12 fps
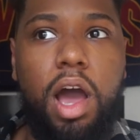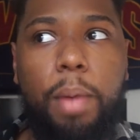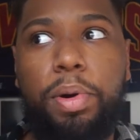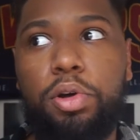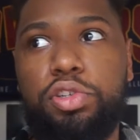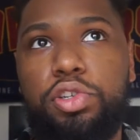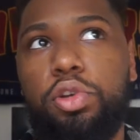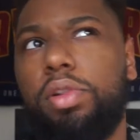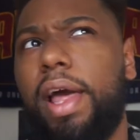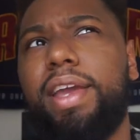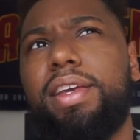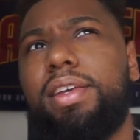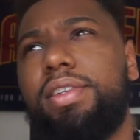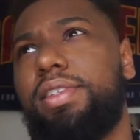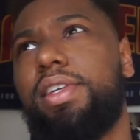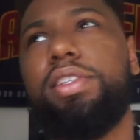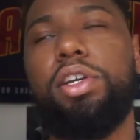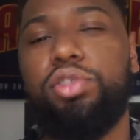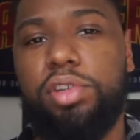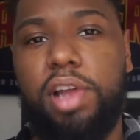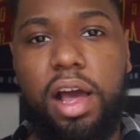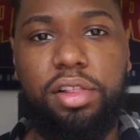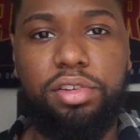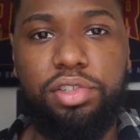opposed to like
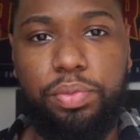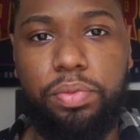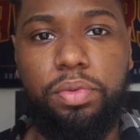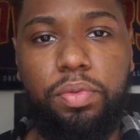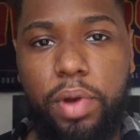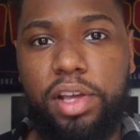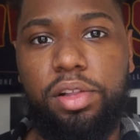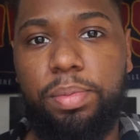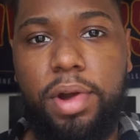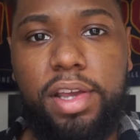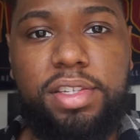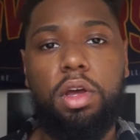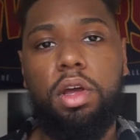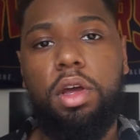$600 regular price.